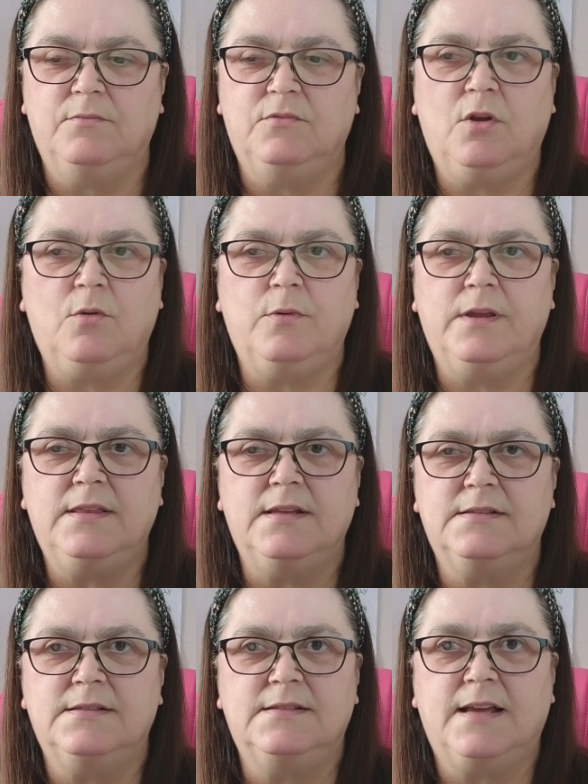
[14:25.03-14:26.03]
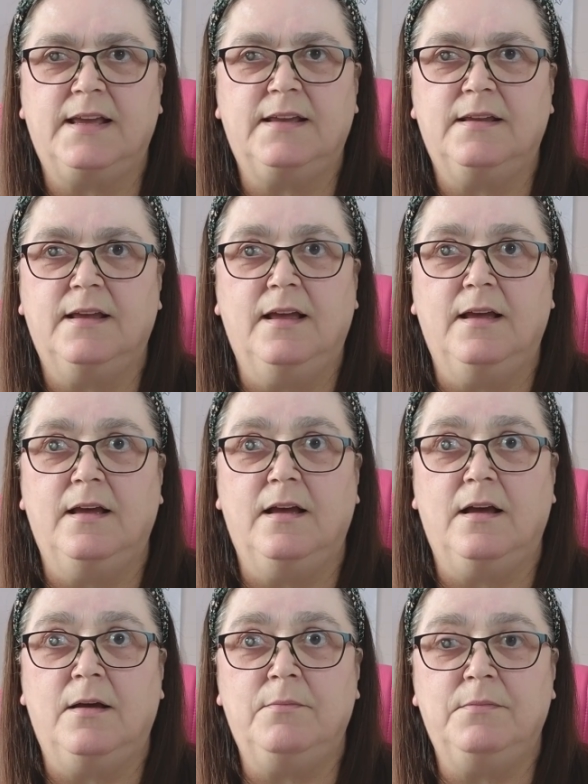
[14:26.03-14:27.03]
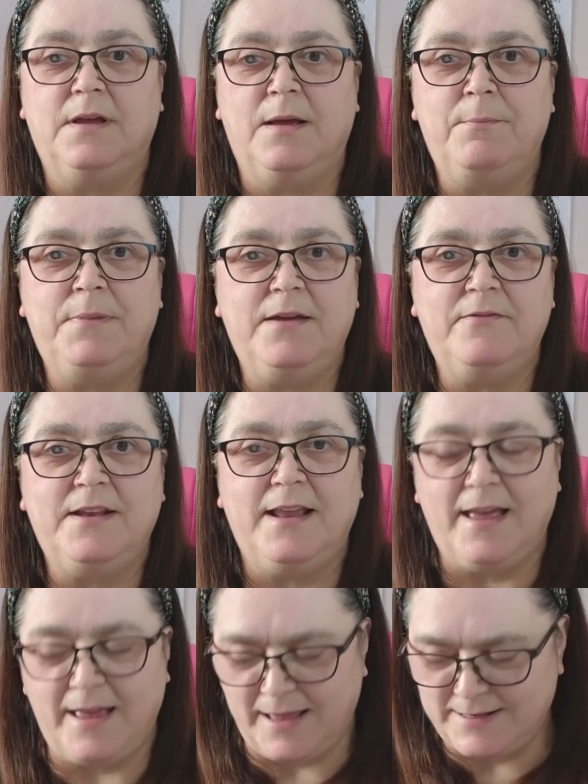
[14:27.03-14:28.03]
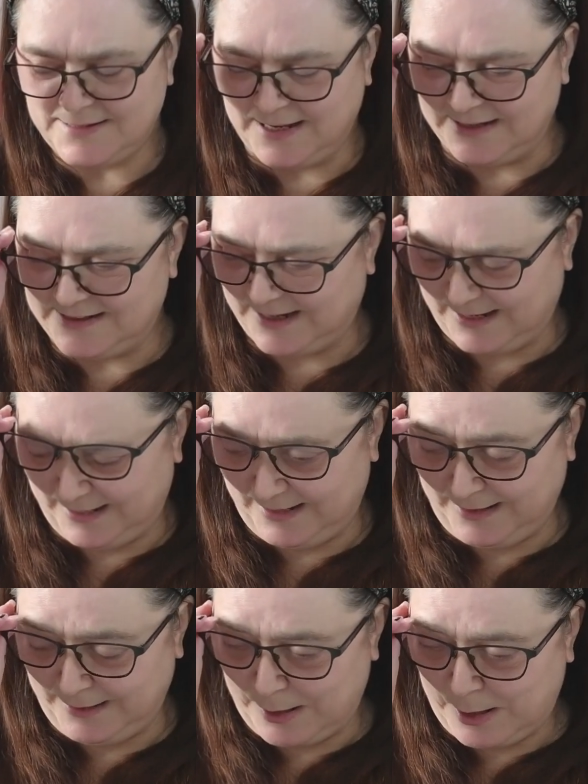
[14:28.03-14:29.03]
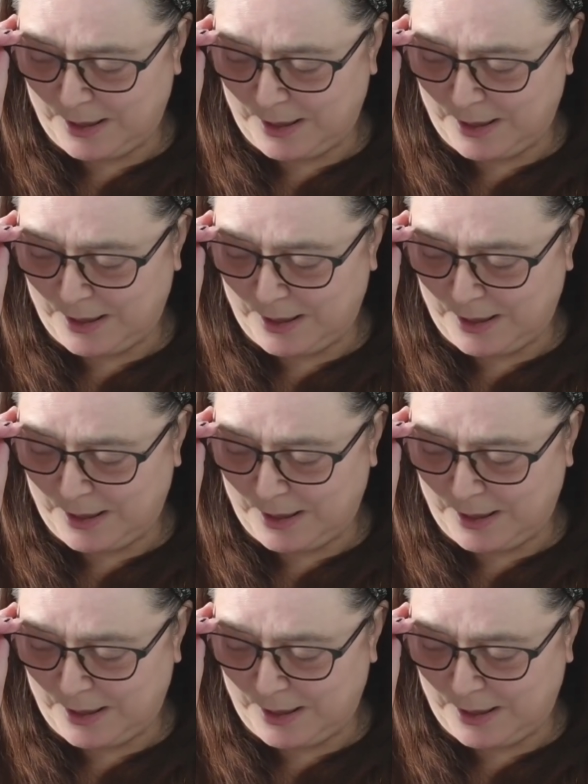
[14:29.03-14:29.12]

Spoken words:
Not with it today. I'm a bit of an air today.